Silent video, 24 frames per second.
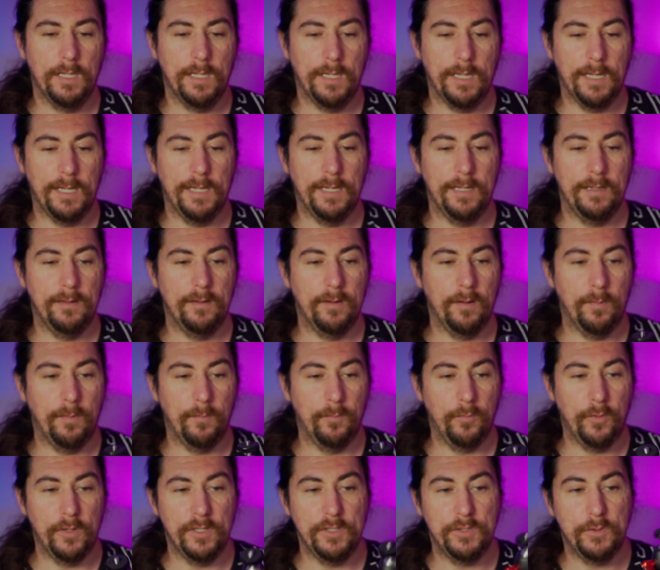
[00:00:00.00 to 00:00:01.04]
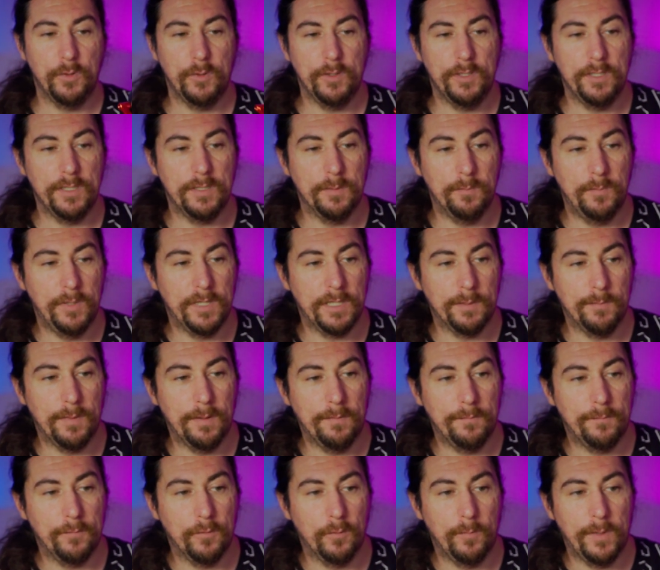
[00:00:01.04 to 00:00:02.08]
and I'm pretty sure you can pick them
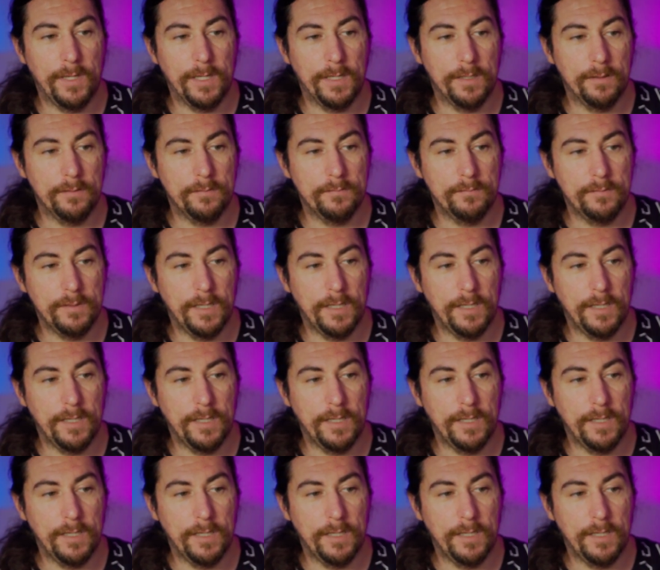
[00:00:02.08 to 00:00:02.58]
up for about